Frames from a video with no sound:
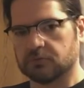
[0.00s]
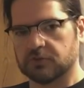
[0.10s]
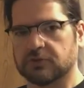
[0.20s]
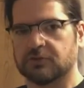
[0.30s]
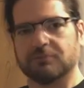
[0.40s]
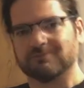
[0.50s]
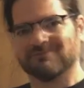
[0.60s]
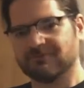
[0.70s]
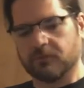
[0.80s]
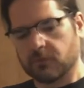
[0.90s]
Just,
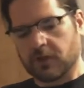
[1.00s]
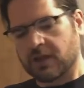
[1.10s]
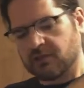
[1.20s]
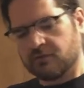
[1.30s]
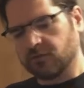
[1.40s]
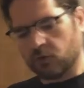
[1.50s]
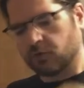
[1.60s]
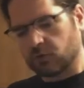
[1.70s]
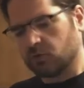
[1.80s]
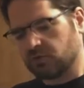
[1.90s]
again, don't
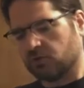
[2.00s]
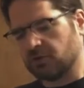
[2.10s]
do it with your